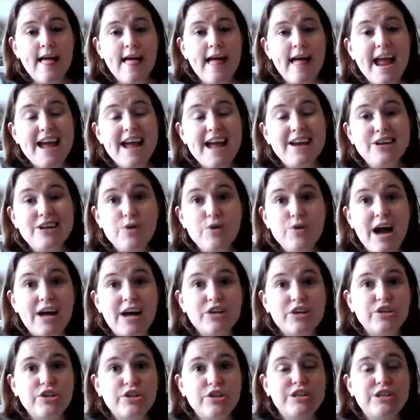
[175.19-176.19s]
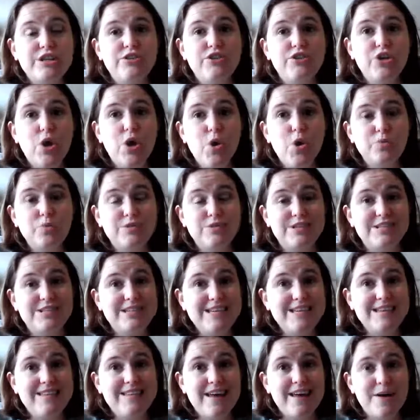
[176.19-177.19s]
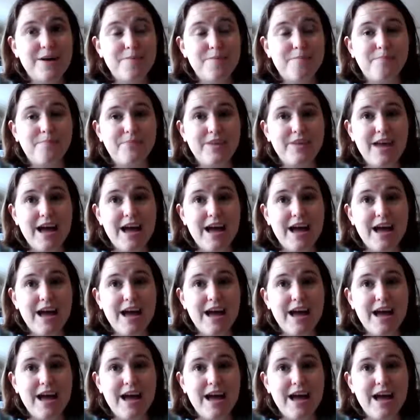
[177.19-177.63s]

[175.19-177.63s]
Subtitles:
and you actually don't see them